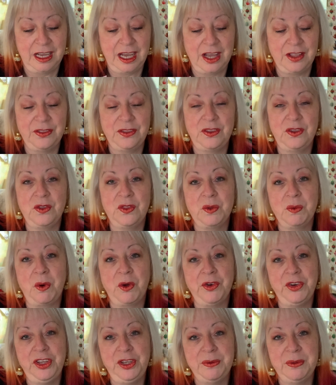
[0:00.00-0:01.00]
and the other
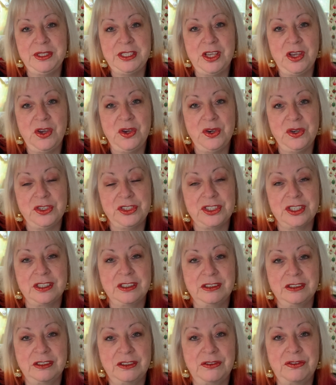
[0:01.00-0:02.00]
one who is hurt
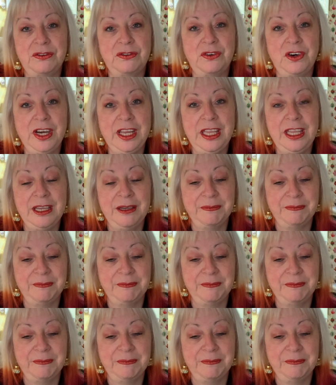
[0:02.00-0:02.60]
free.